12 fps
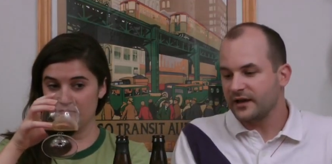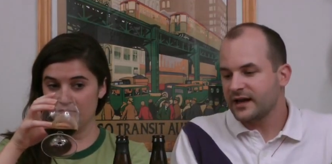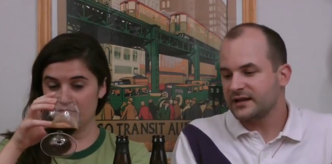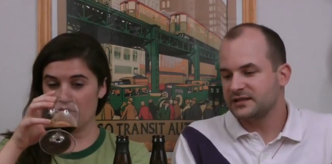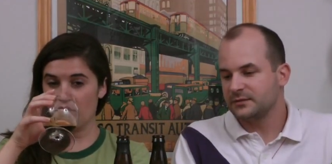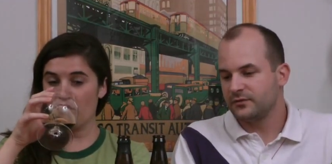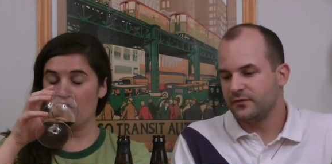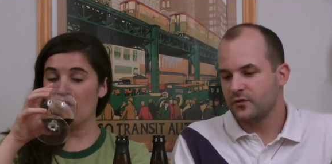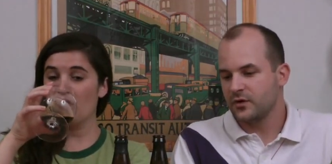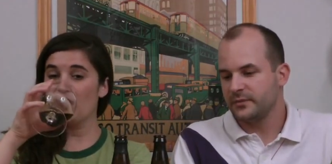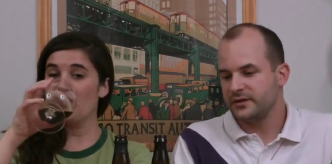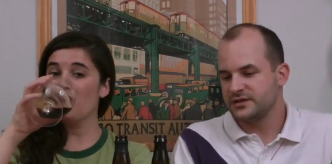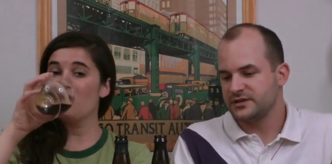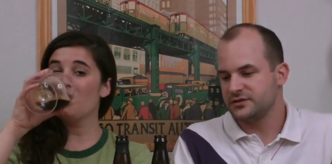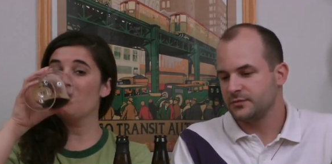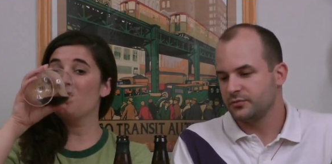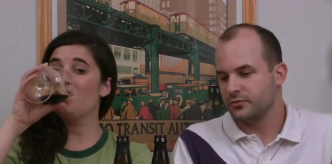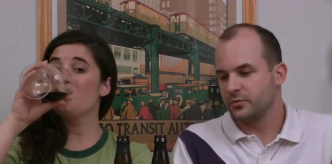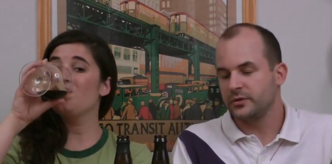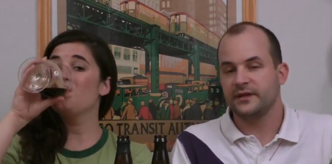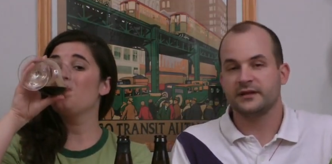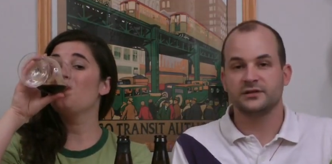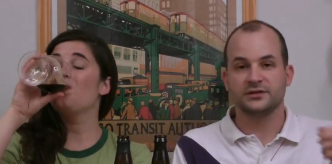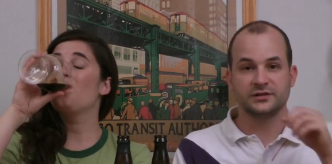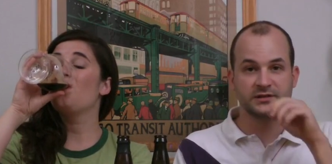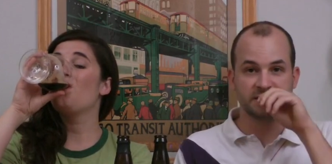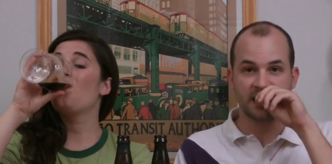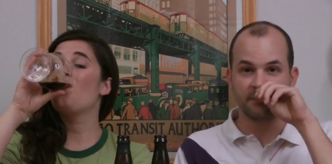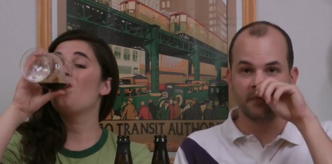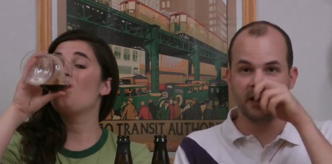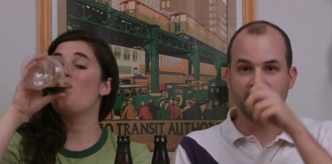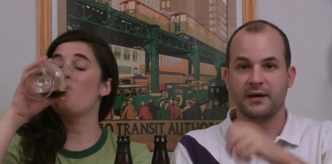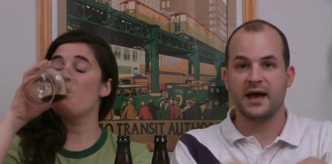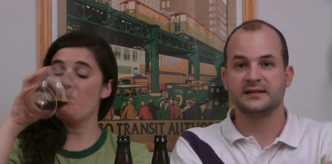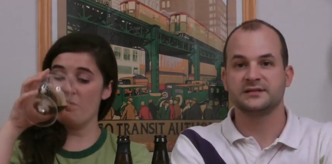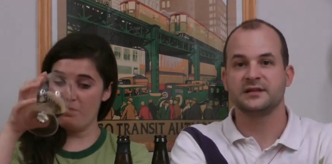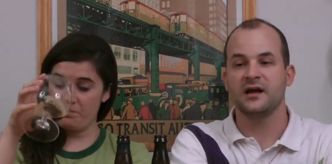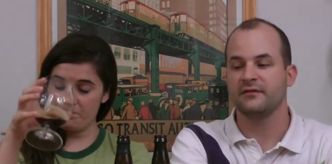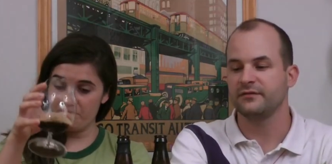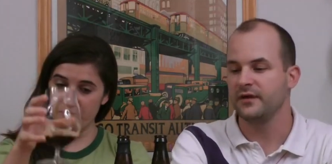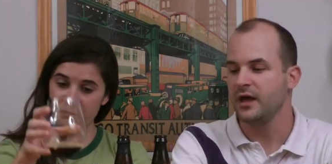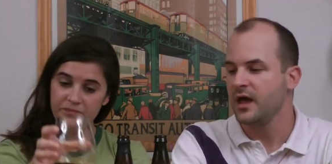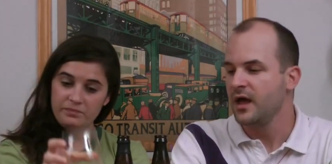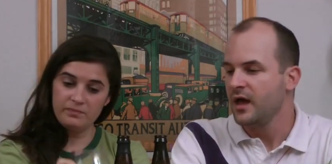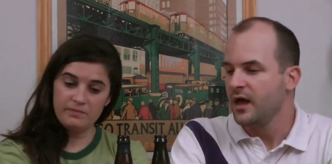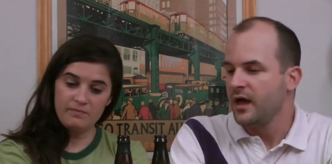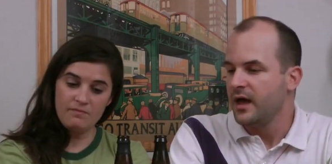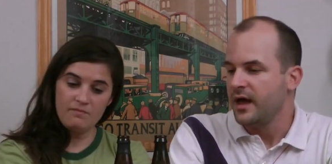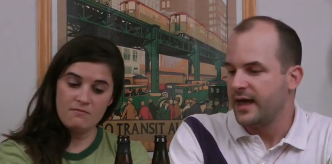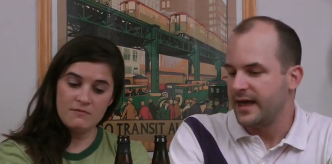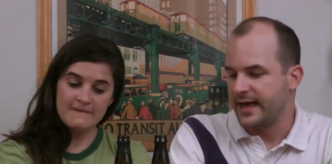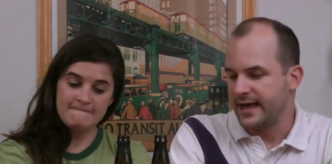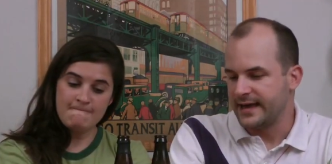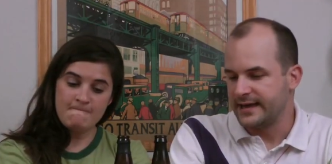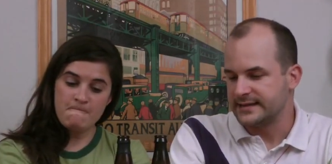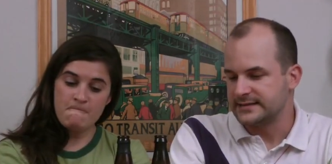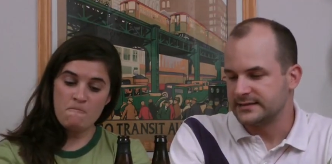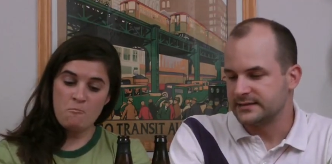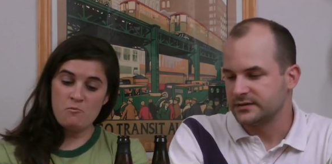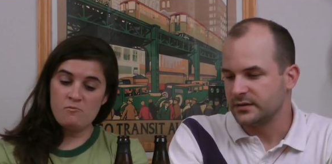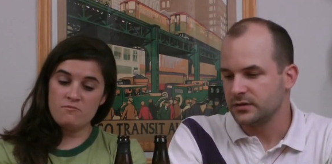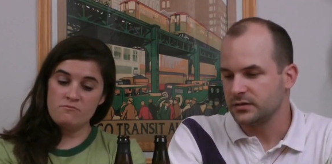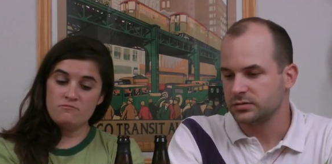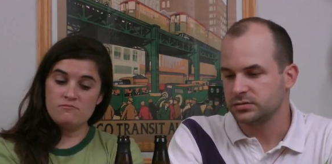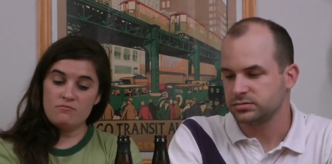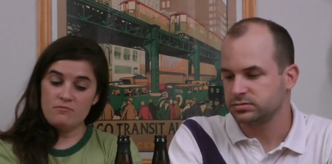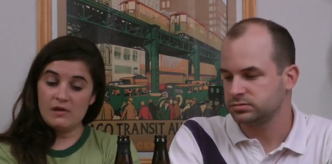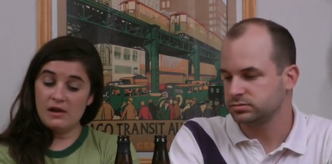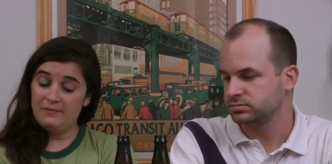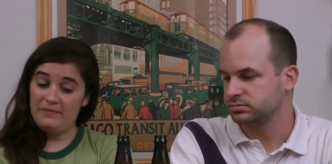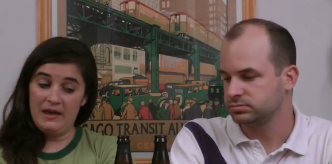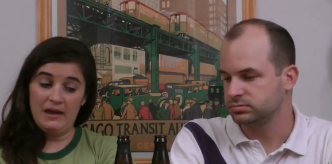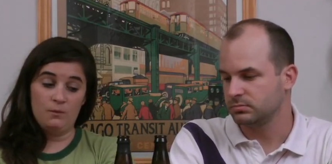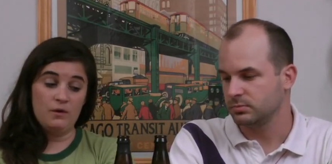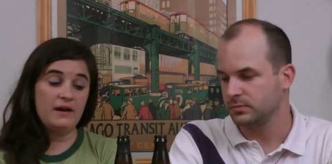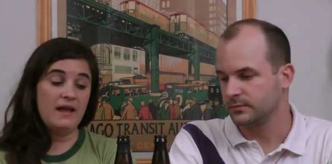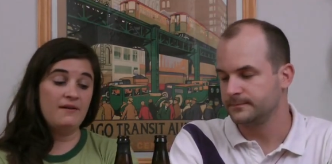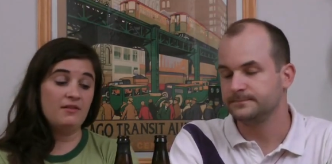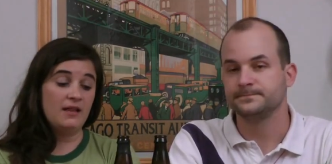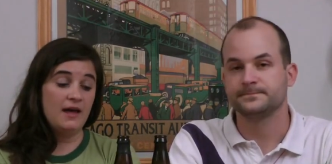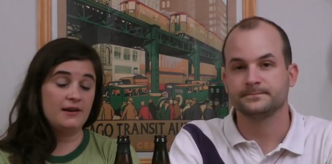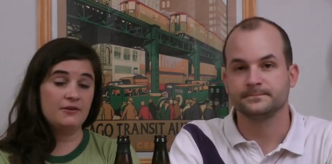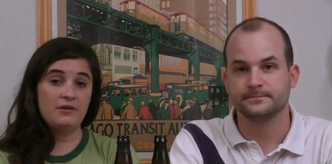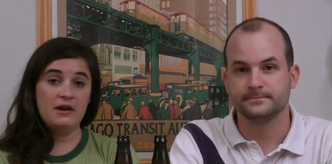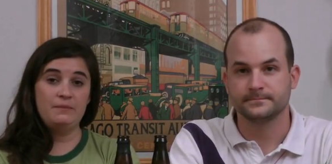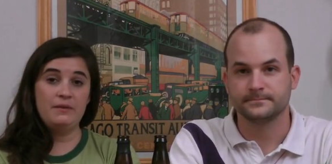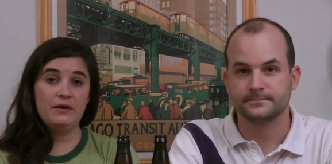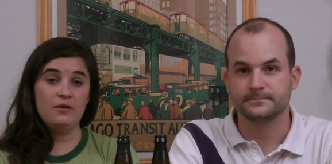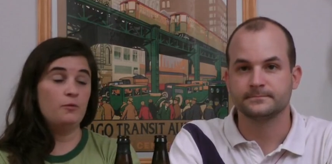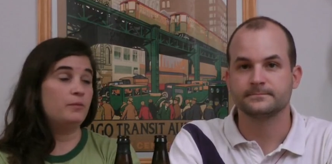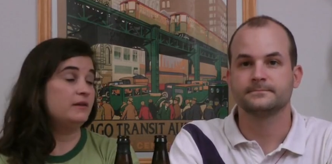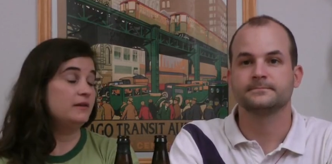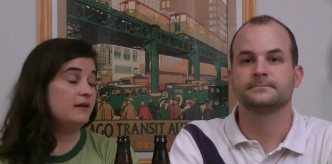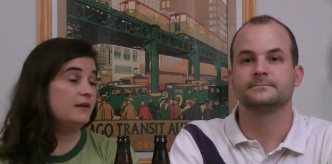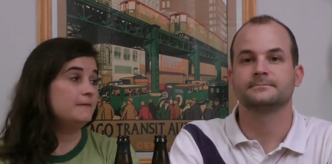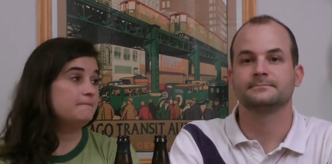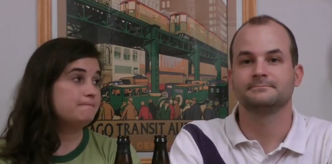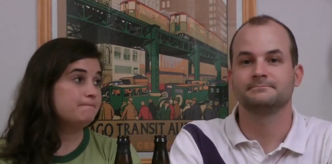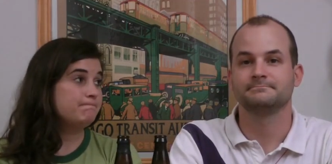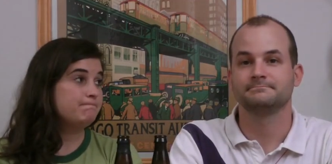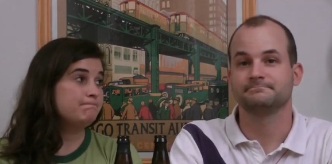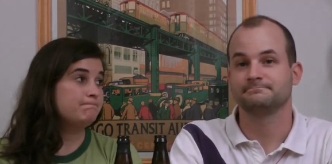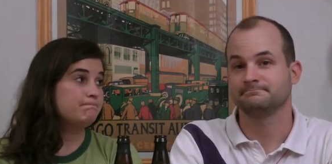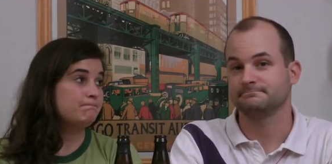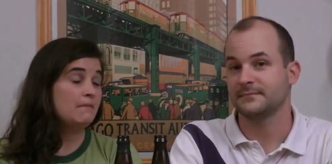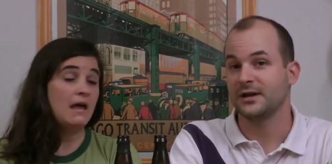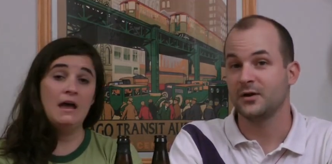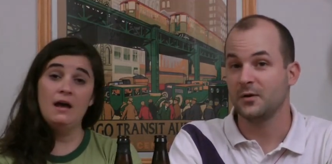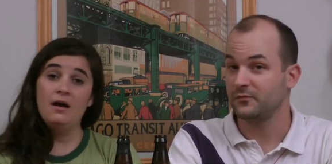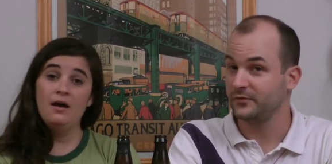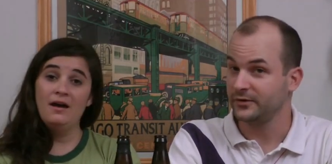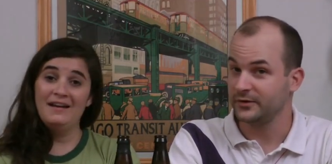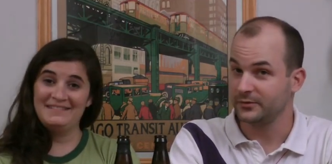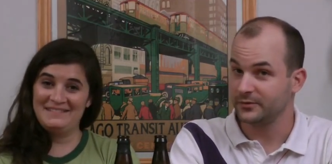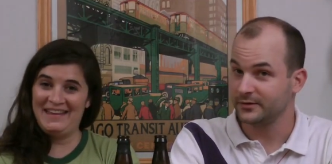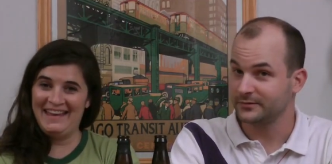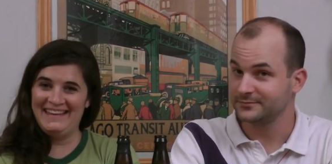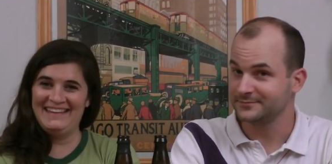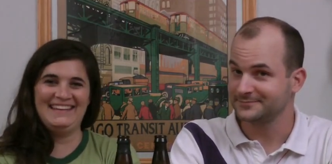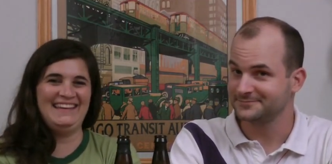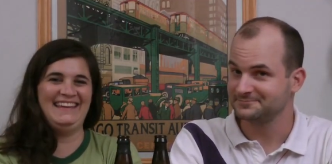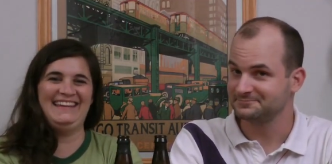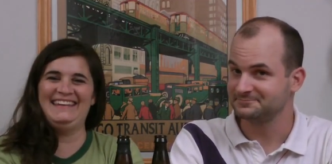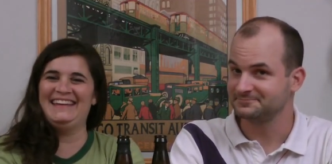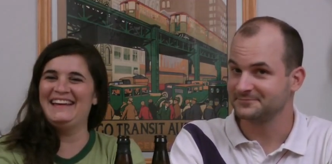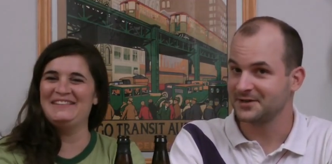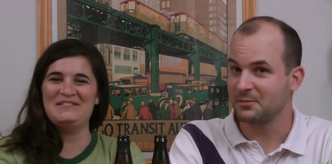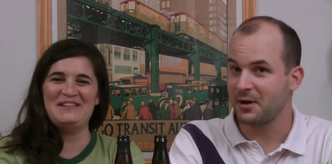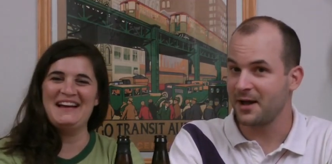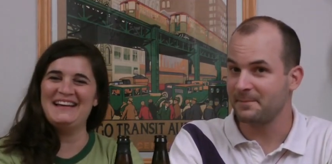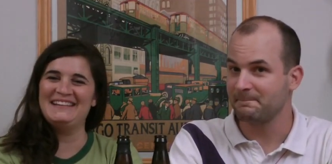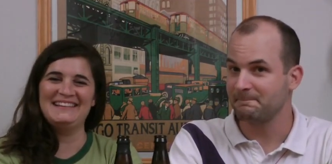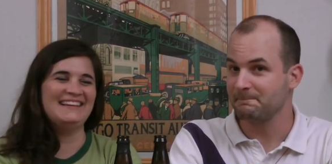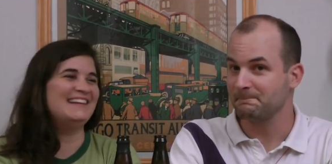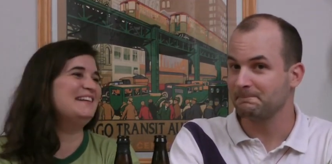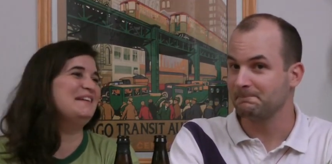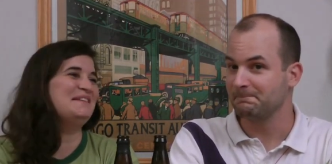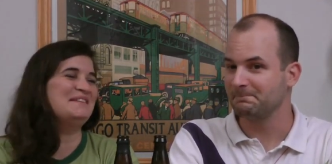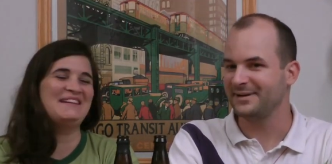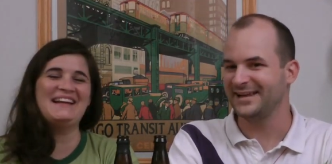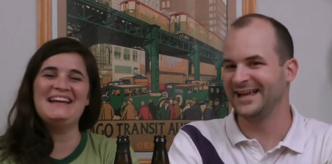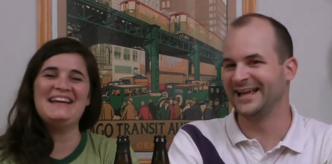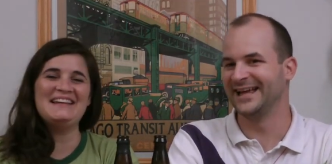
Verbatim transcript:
Speaker 1: like I said before, I mean, this is a brewery that just does not make bad stuff. And
Speaker 2: man, we're gonna have a lot of great beer open tonight.
Speaker 1: And hopefully you do too. yeah, Goodbye.
Speaker 2: We're not, we're not